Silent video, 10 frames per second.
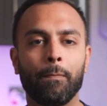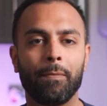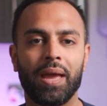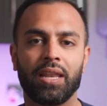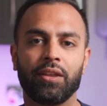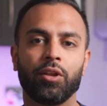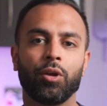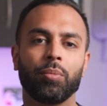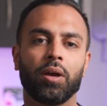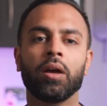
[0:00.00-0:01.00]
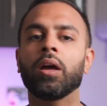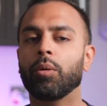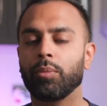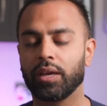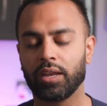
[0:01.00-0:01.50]
melanoma.
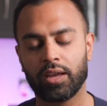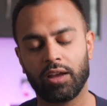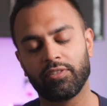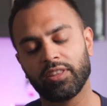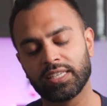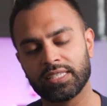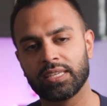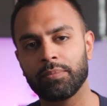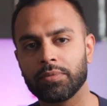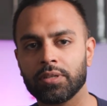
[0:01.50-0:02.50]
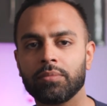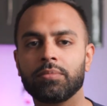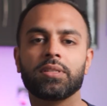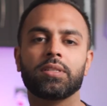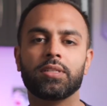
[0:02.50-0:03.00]
We're going to cover the
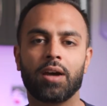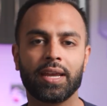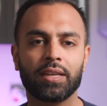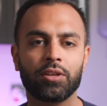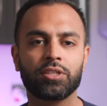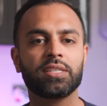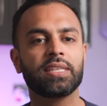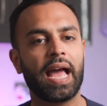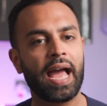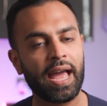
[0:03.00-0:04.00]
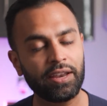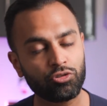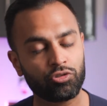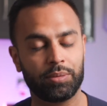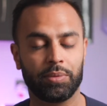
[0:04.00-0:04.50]
symptoms, diagnosis,
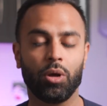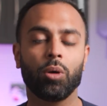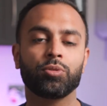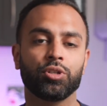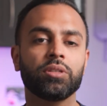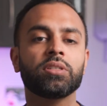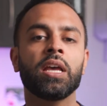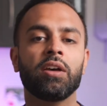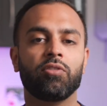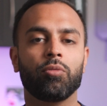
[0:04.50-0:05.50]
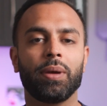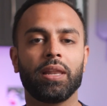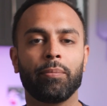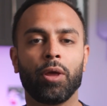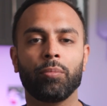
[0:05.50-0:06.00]
and treatment options for
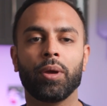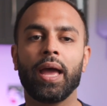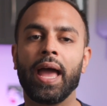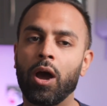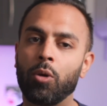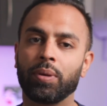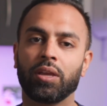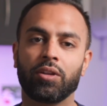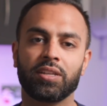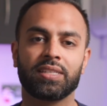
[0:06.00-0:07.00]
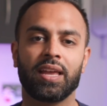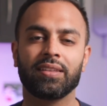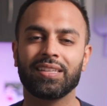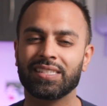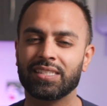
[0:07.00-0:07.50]
melanoma, helping you
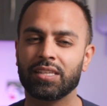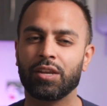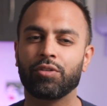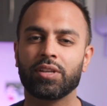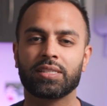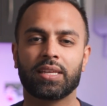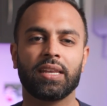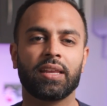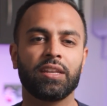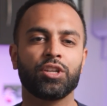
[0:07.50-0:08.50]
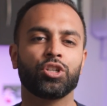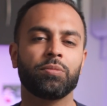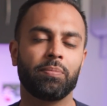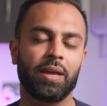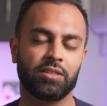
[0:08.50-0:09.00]
understand this serious skin
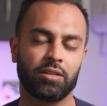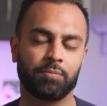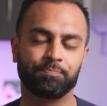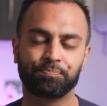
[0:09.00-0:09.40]
condition better.